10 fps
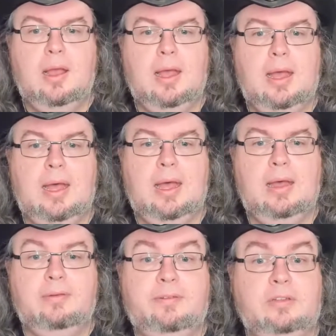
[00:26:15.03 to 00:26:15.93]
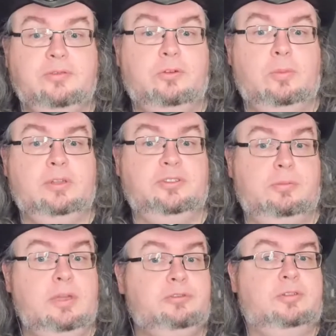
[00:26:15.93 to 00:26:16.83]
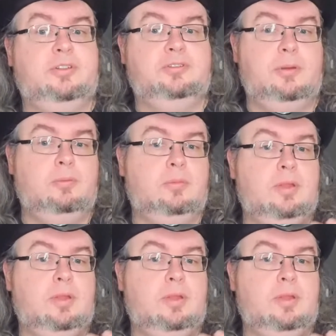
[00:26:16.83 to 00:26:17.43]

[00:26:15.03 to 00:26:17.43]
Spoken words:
First and foremost is the mystery system.